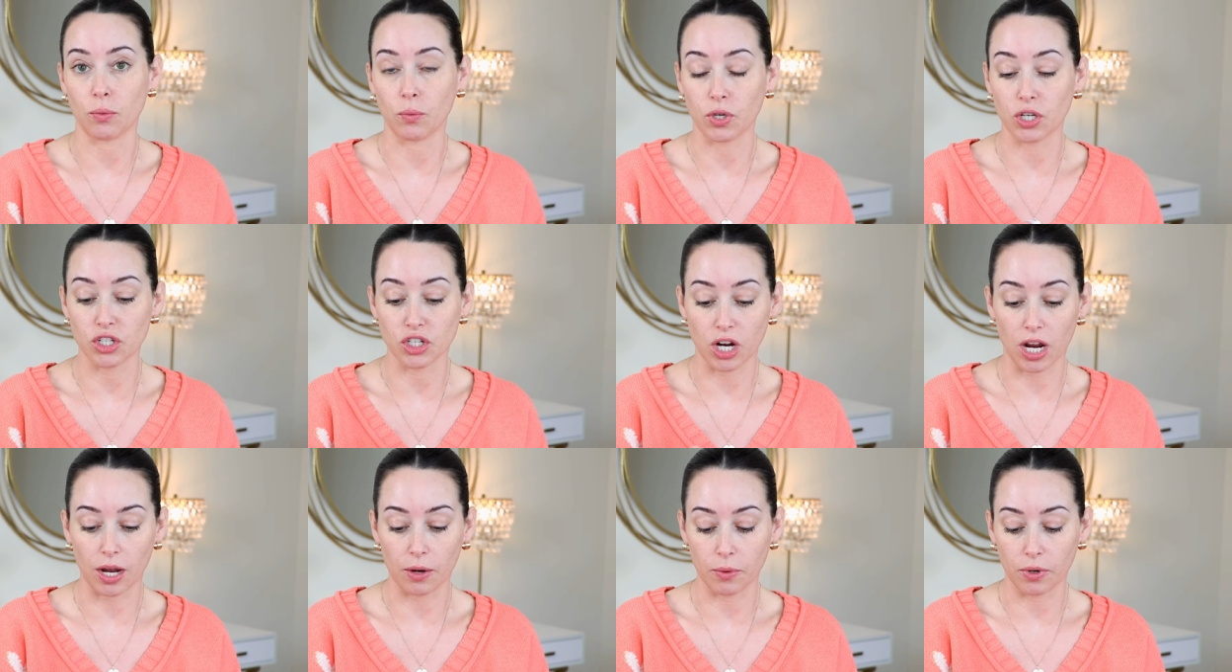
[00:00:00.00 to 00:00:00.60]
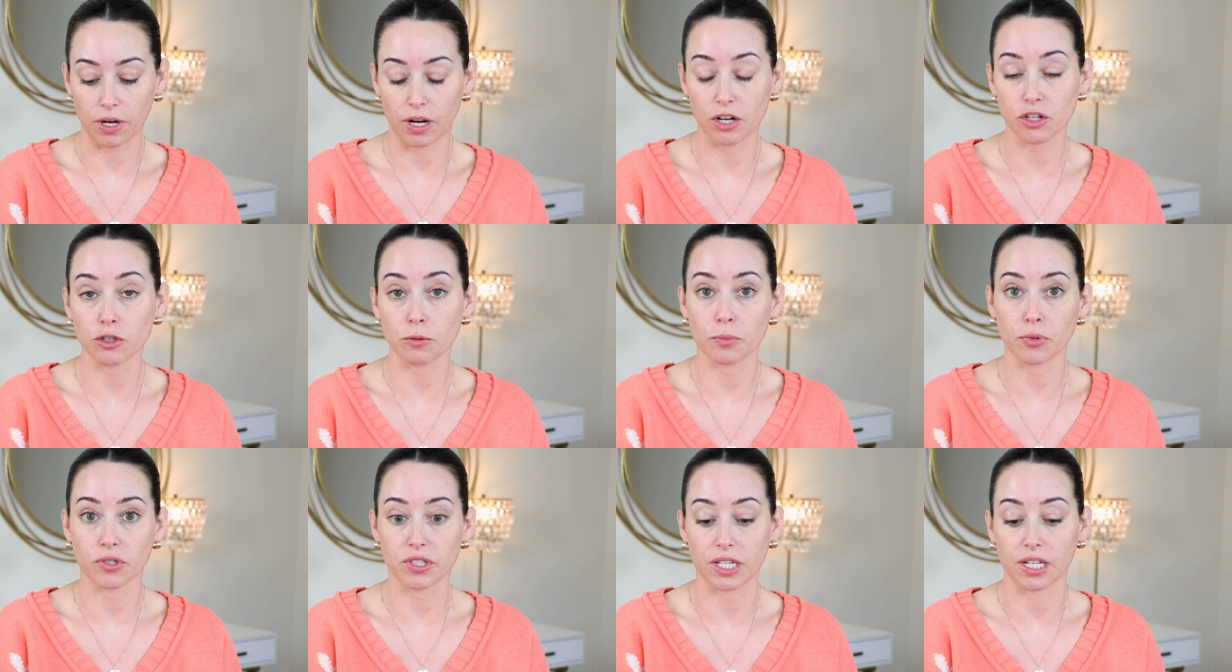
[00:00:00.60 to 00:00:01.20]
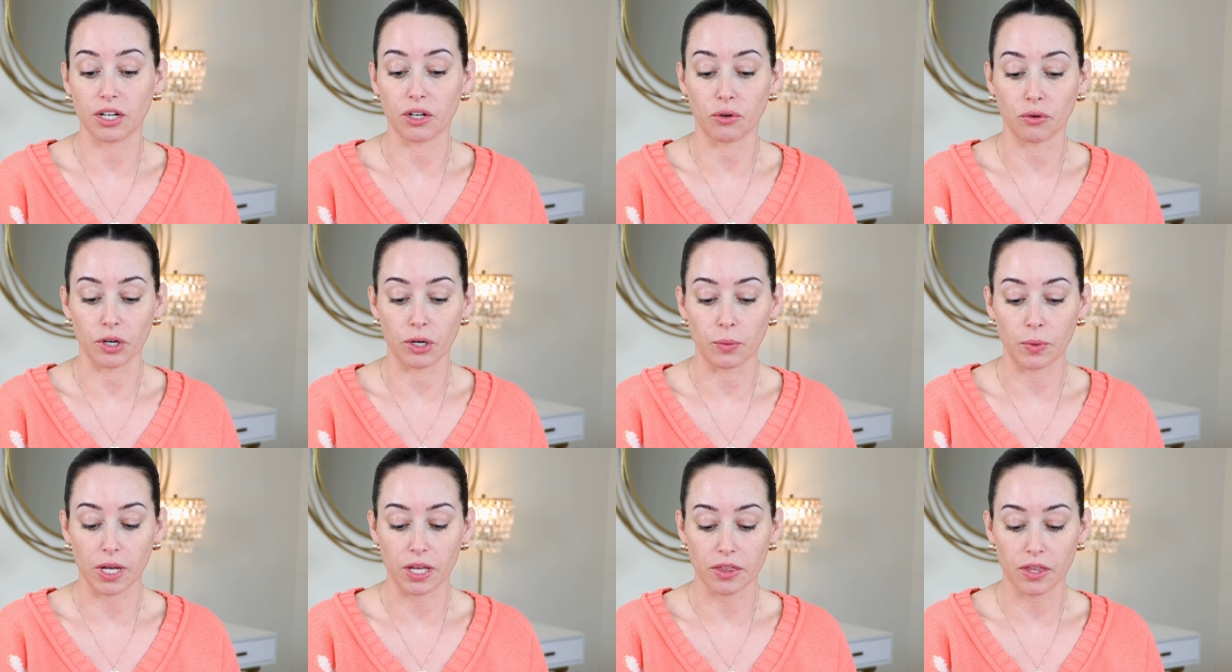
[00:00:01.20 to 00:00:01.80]
which I would 100% agree
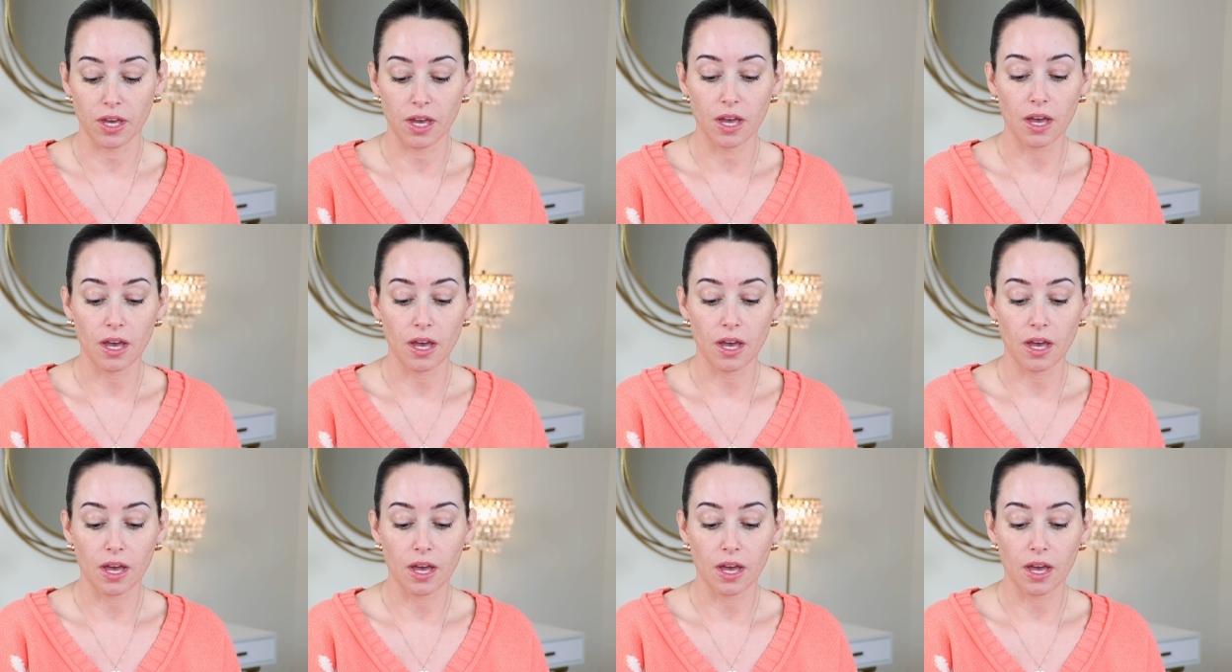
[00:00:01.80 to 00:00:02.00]
with.